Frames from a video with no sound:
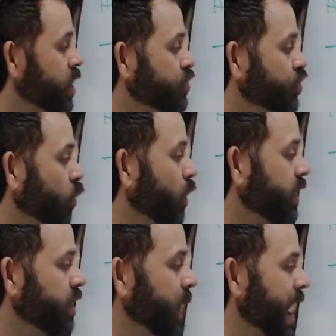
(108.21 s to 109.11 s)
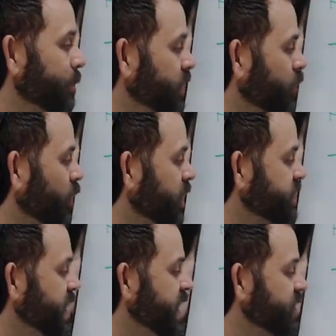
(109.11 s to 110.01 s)
So what ended up happening
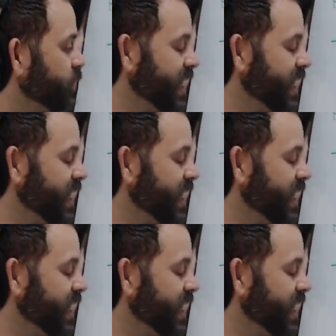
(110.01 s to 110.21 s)
was is we